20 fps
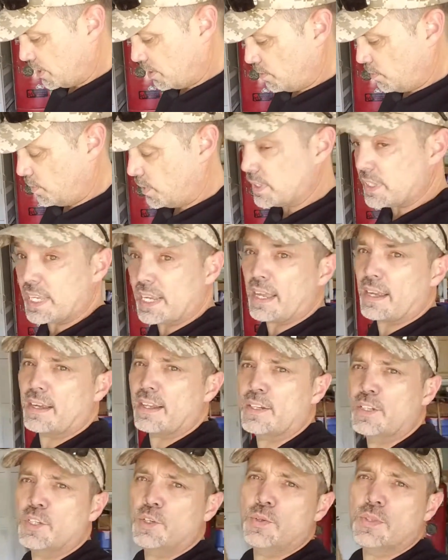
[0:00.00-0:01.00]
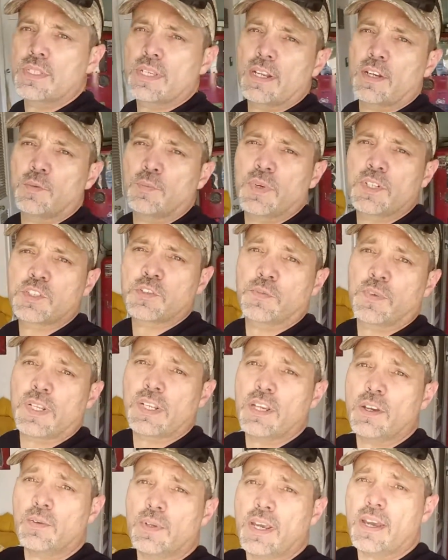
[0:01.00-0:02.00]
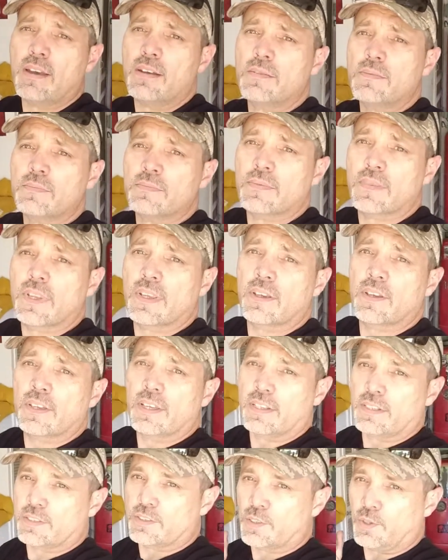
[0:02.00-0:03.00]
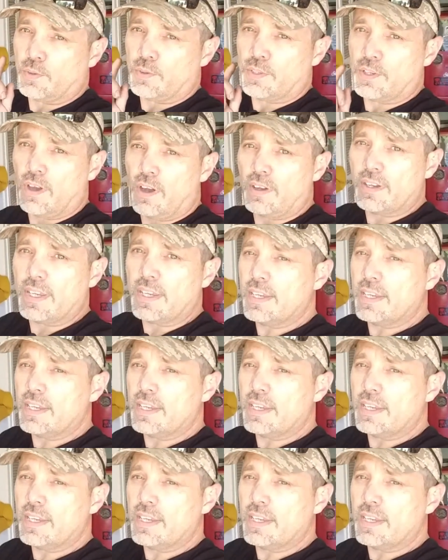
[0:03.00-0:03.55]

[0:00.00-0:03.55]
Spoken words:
One thing I gotta do is edit a bunch of video now, so y'all can